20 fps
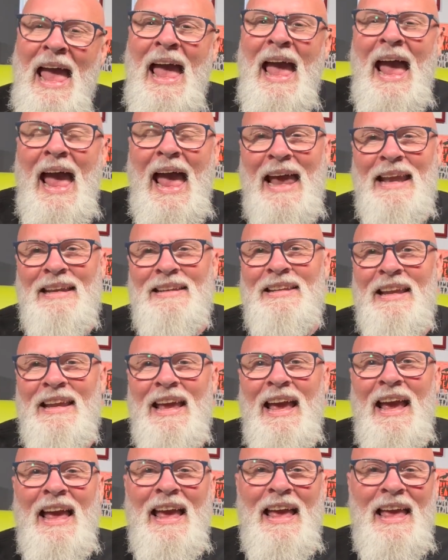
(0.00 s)

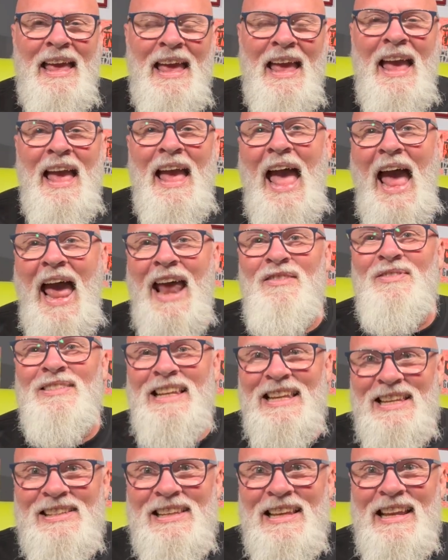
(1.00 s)
and
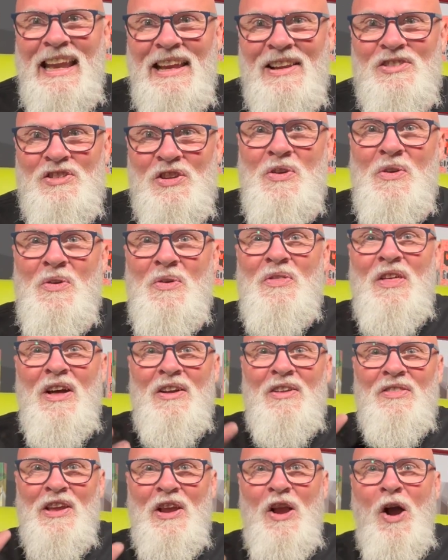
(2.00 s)
listening to
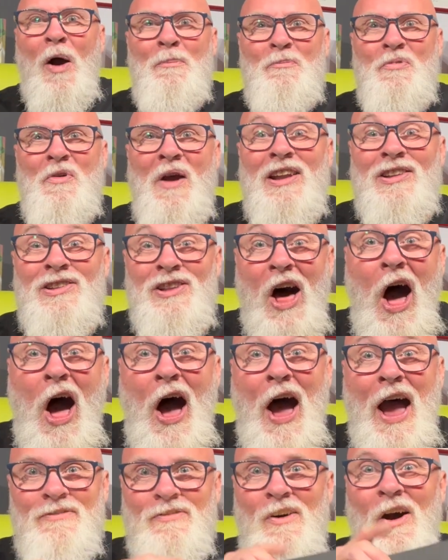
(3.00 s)
the opera
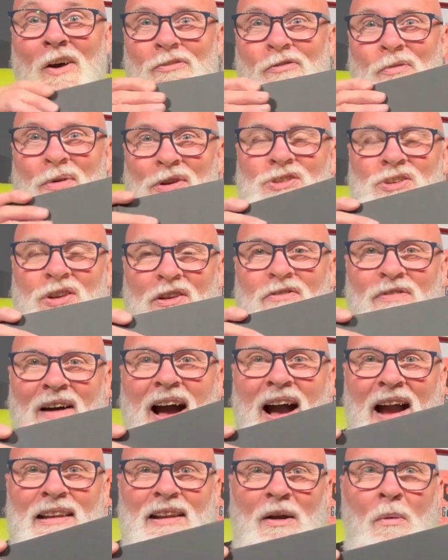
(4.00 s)
live of Richard
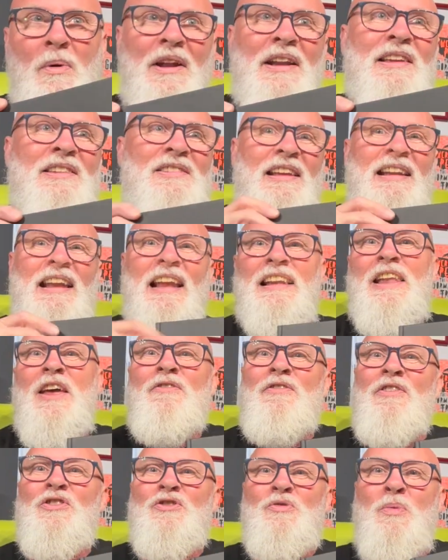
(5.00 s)
Wagner. What is it,
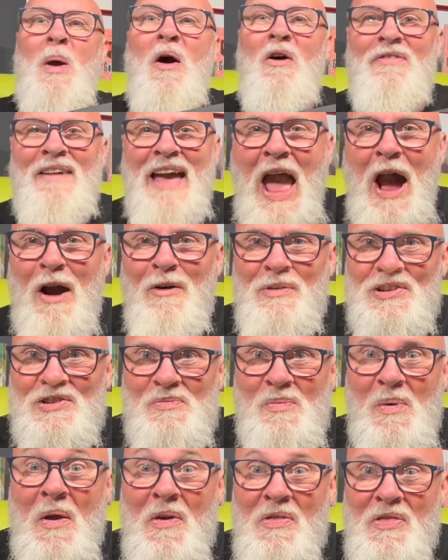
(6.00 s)
11, 12 hours
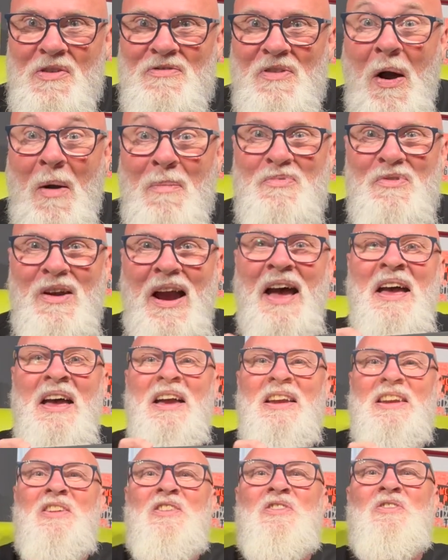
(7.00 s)
worth of opera?
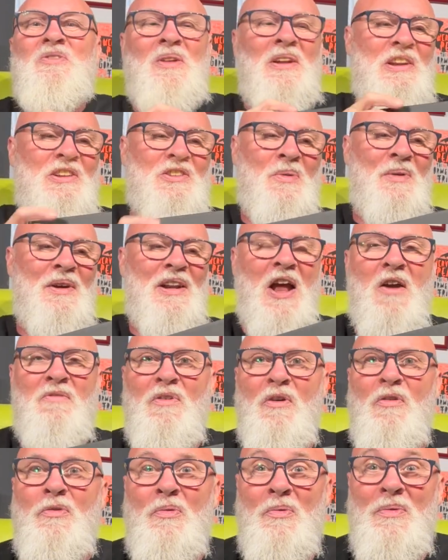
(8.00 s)
You usually do it
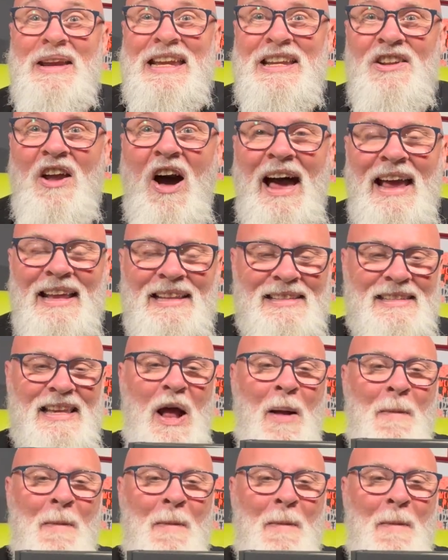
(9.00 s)
over 3 nights.